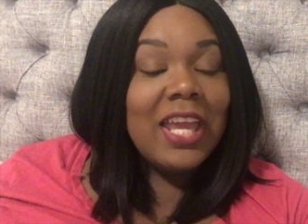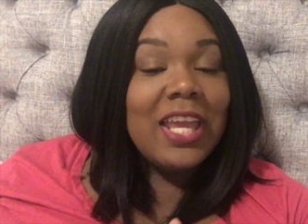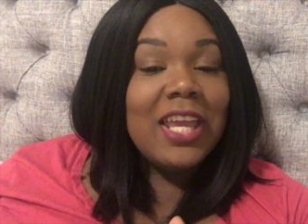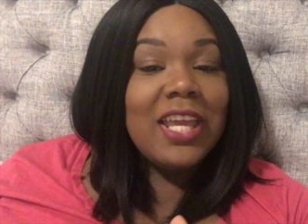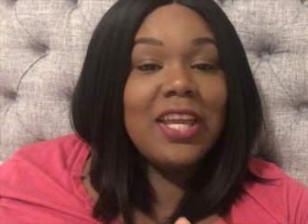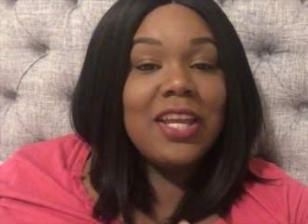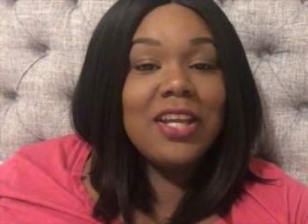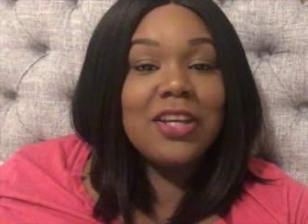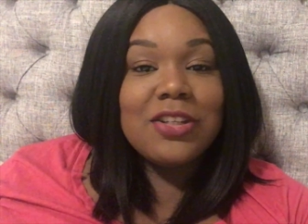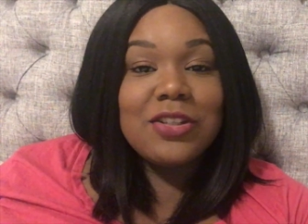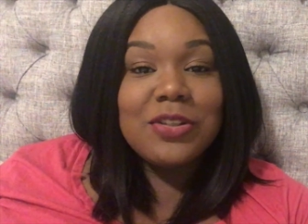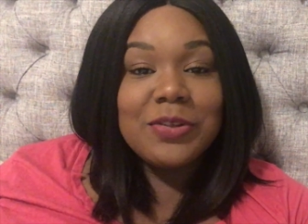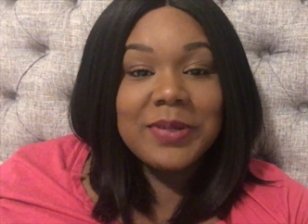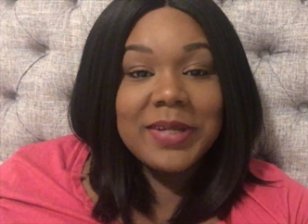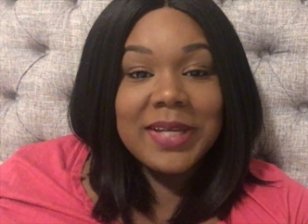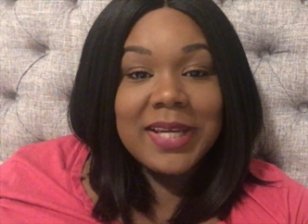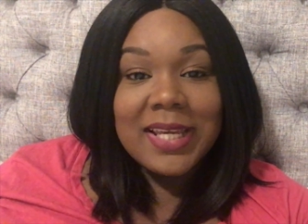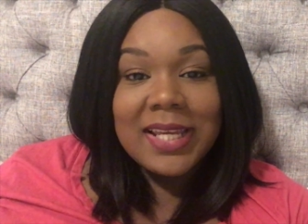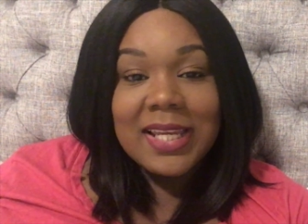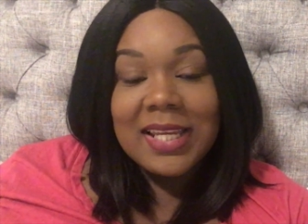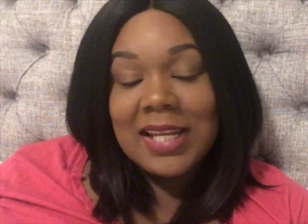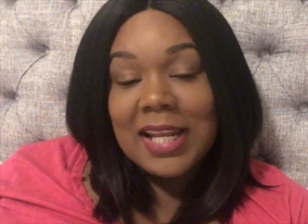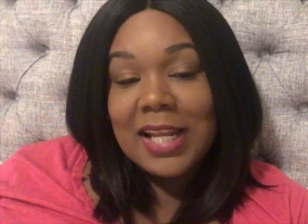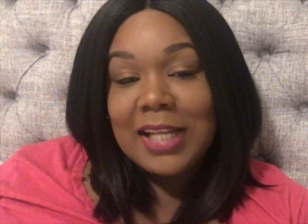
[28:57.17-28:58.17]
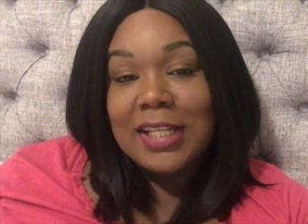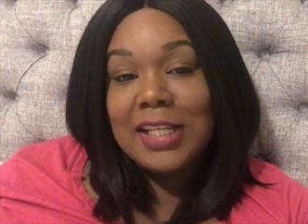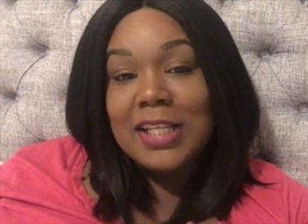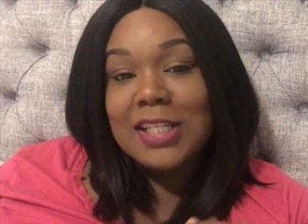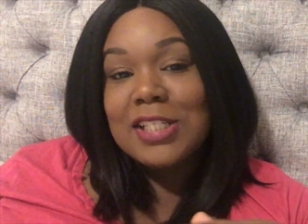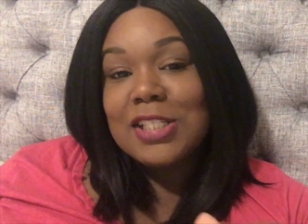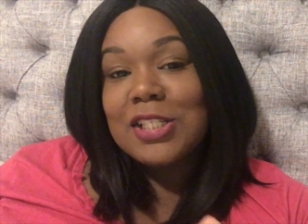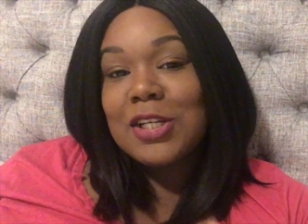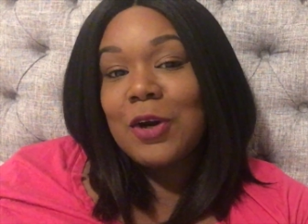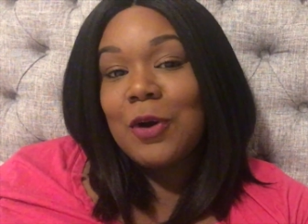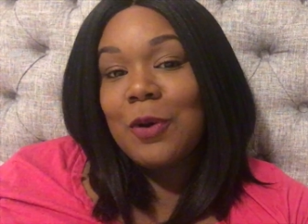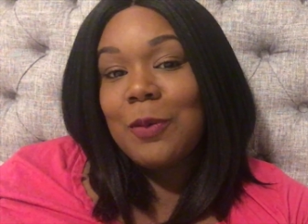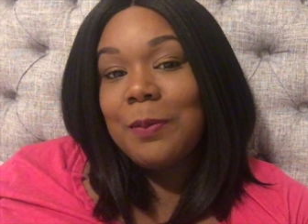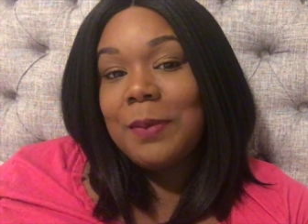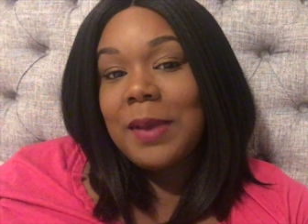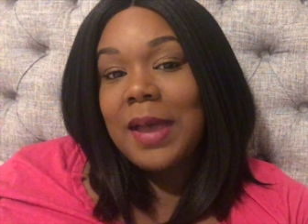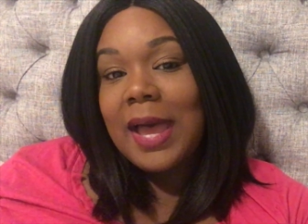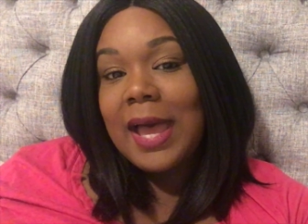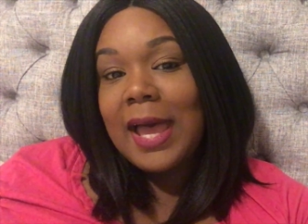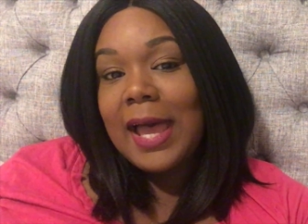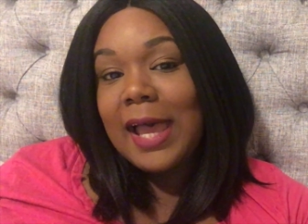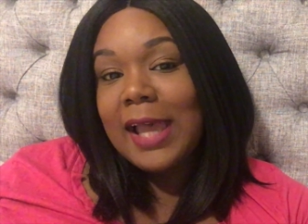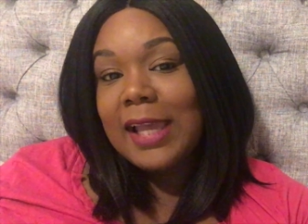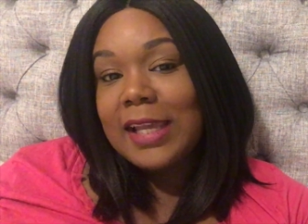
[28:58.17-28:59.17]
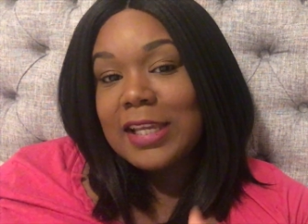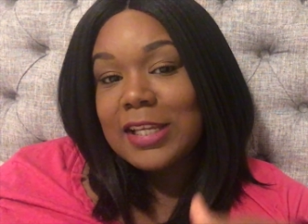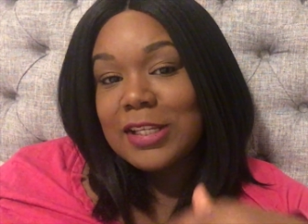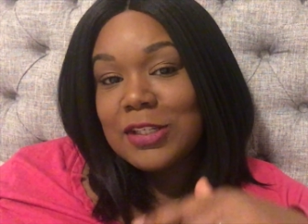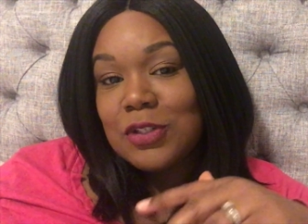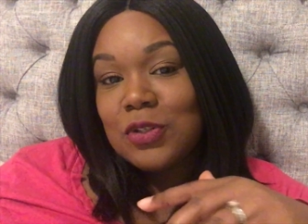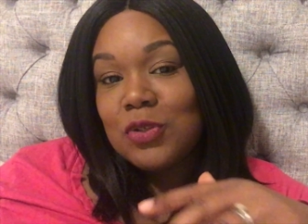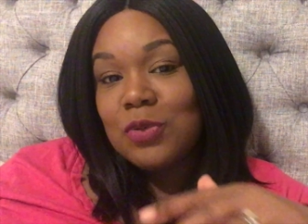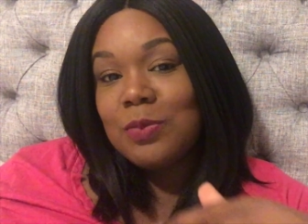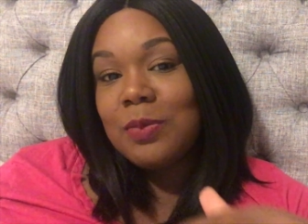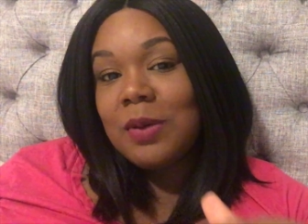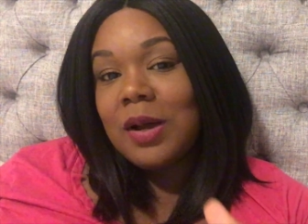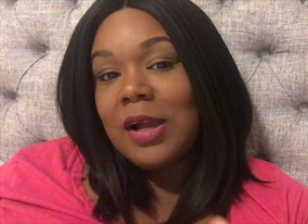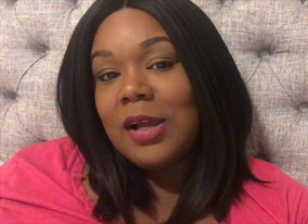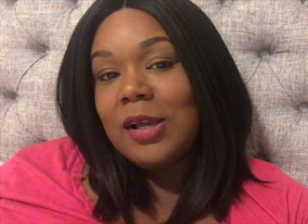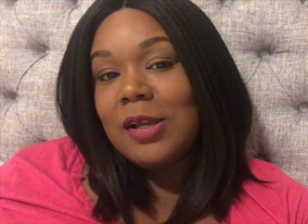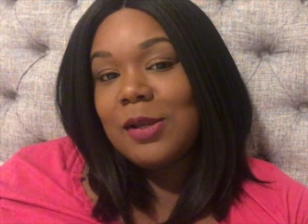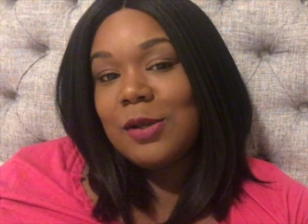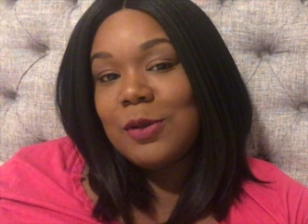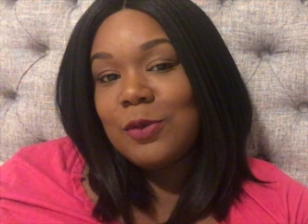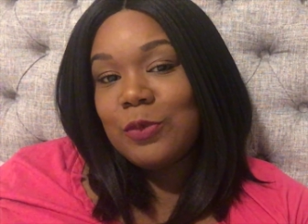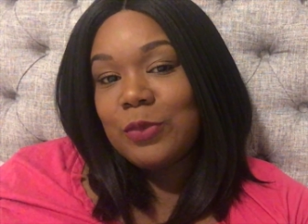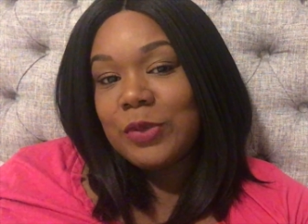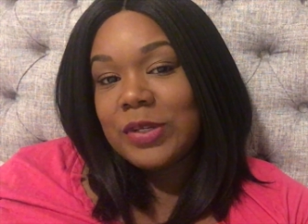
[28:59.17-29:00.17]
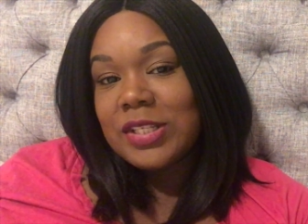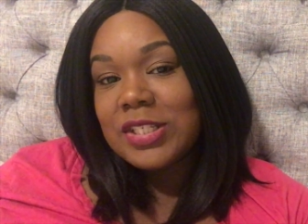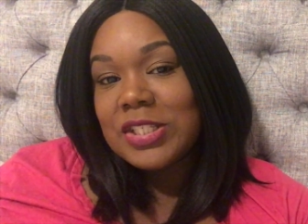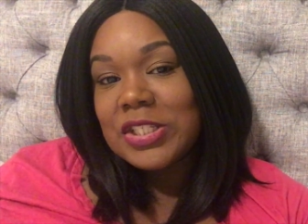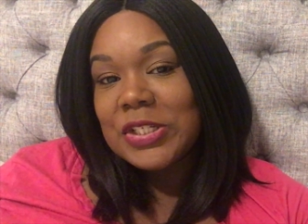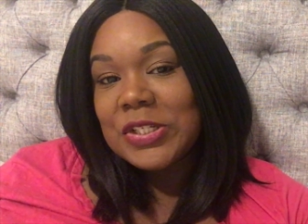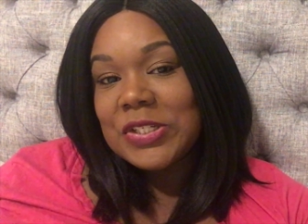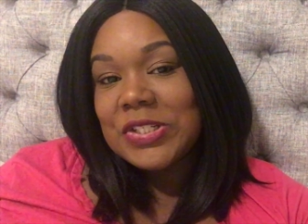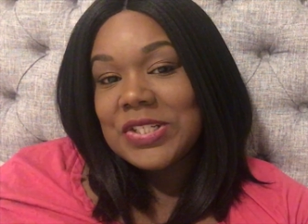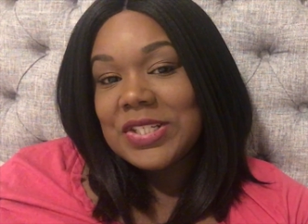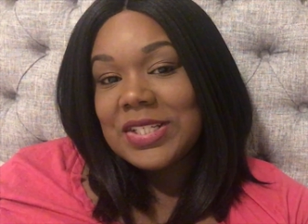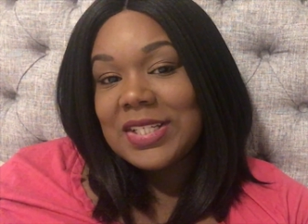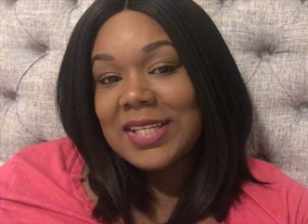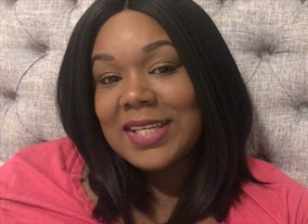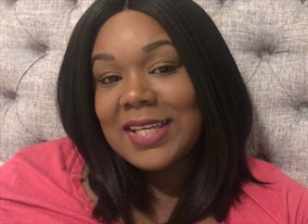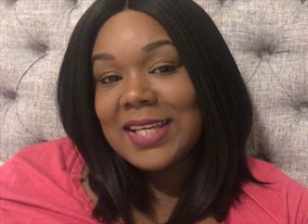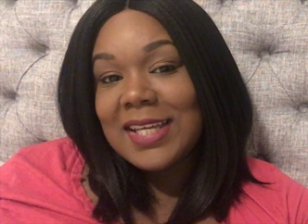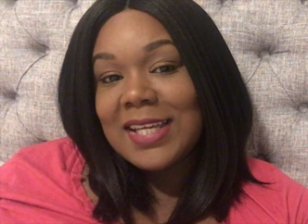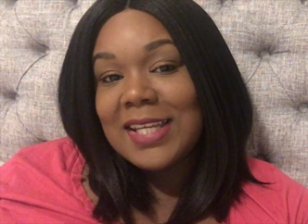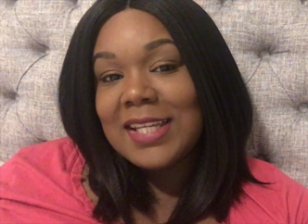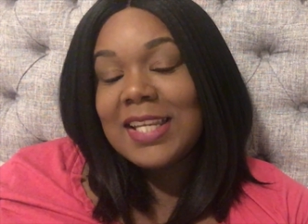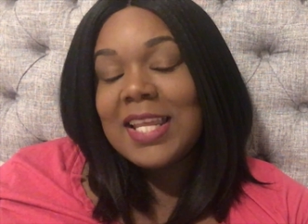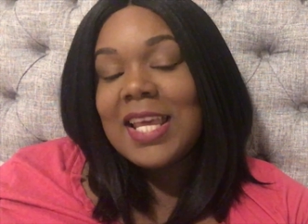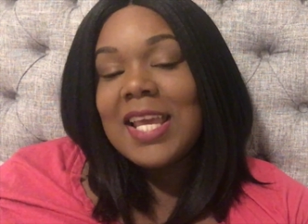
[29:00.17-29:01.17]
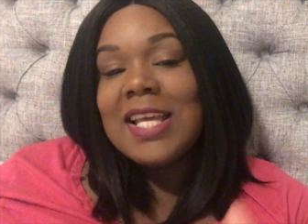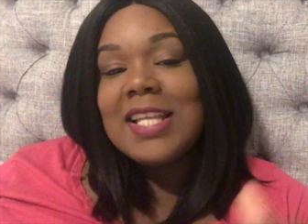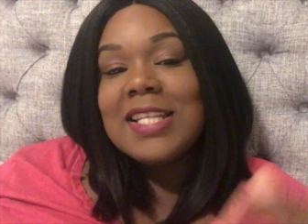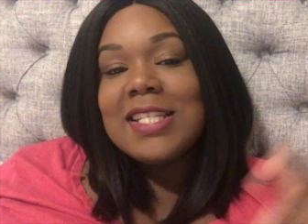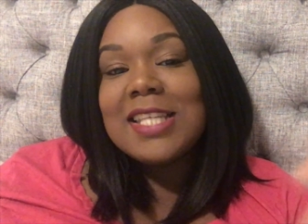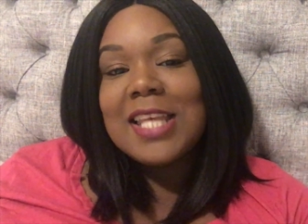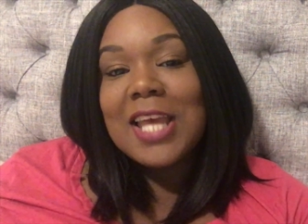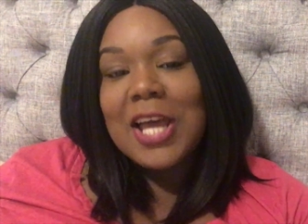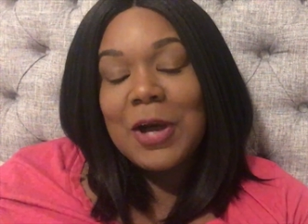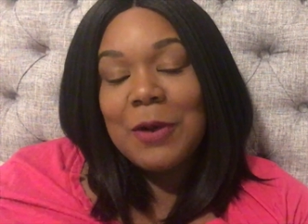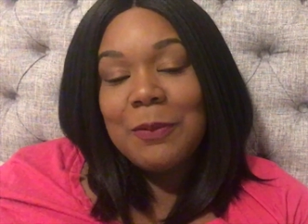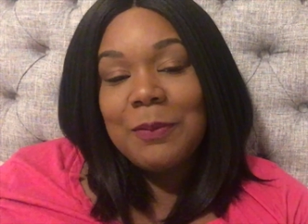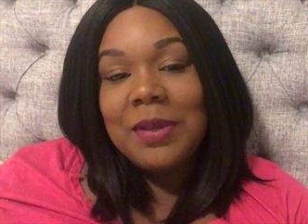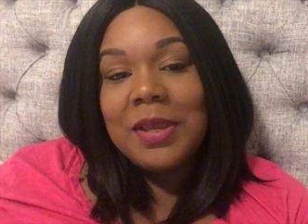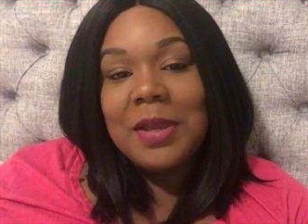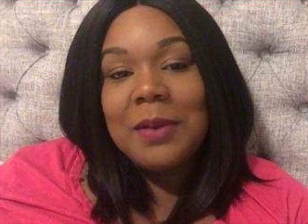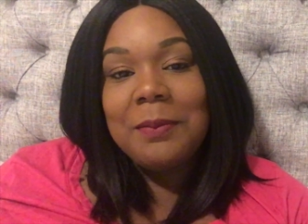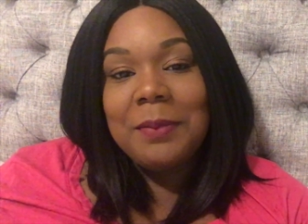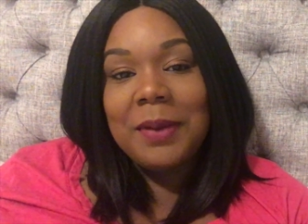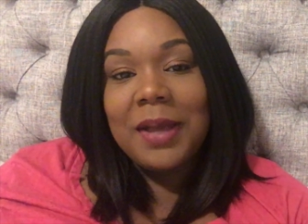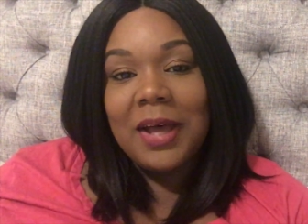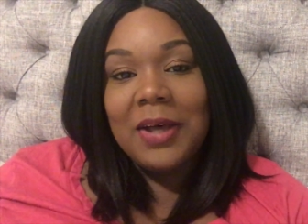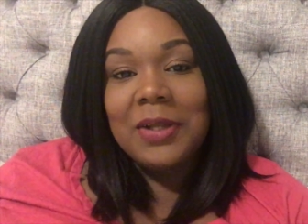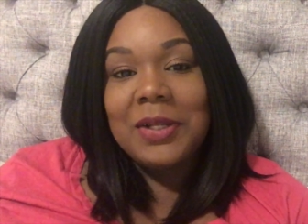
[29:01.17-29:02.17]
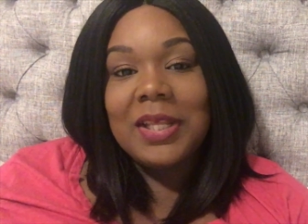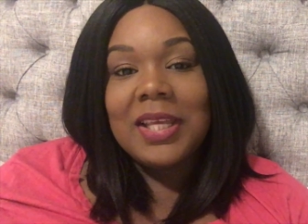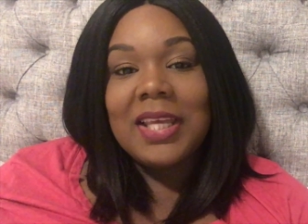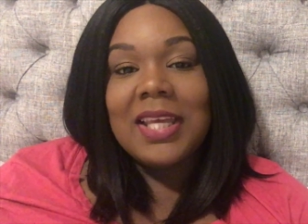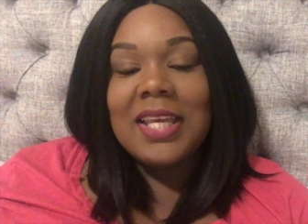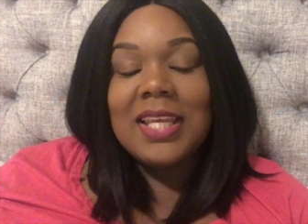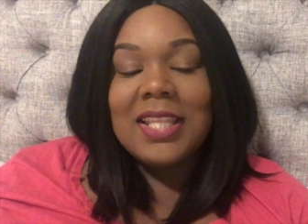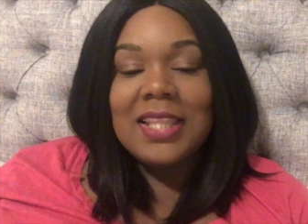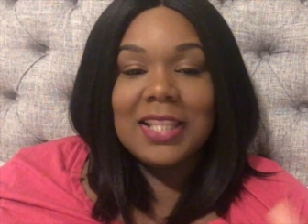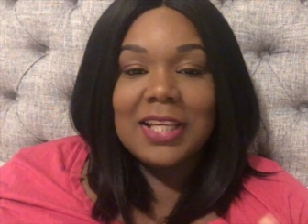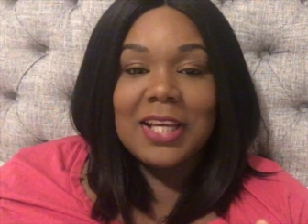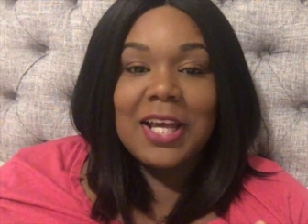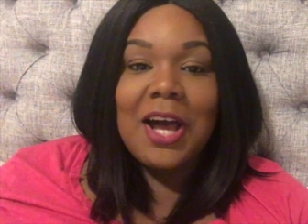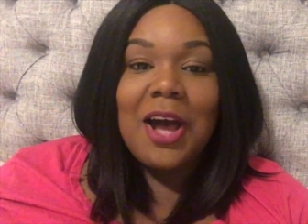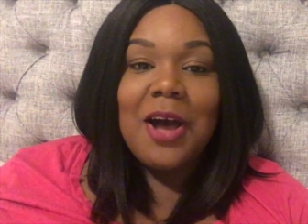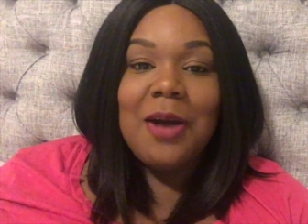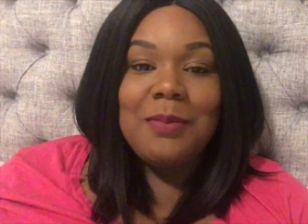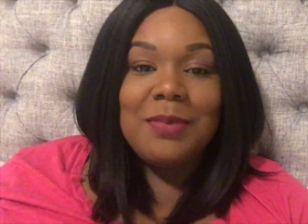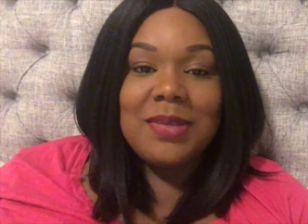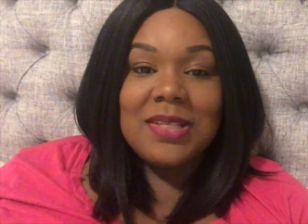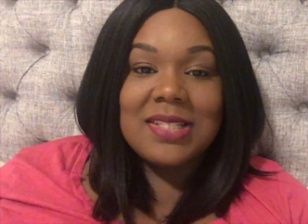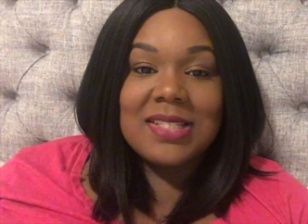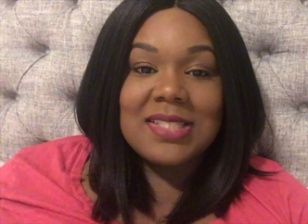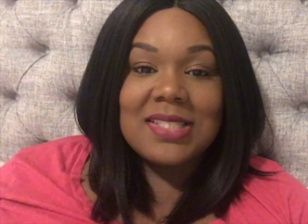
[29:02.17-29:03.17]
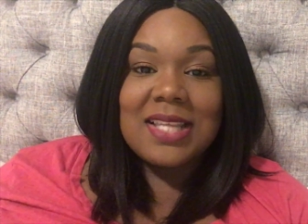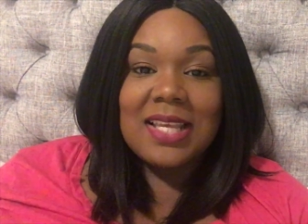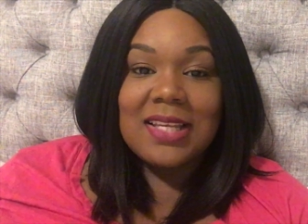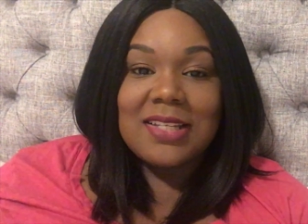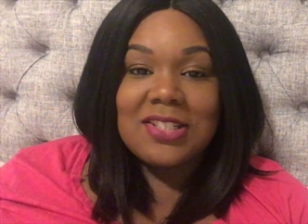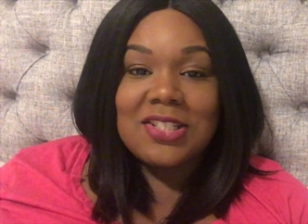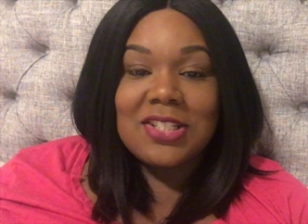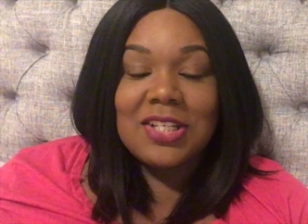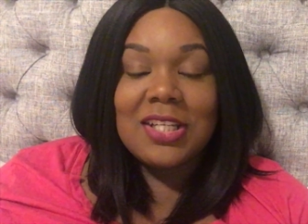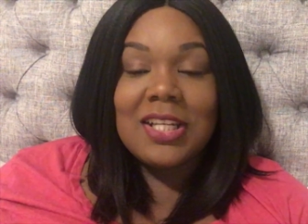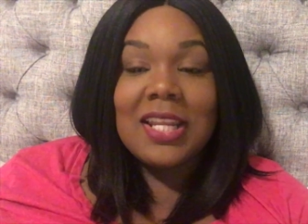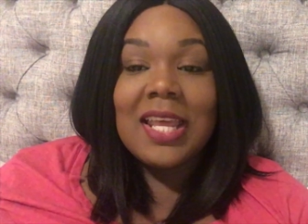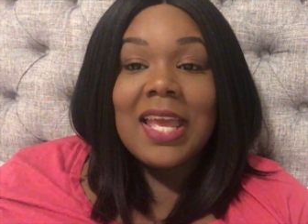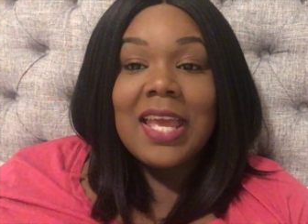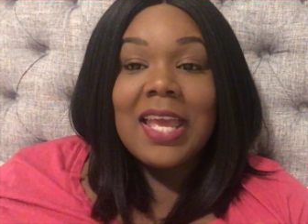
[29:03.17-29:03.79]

ignorant, and I need to go back and do my research again, tell me about it in the comment section.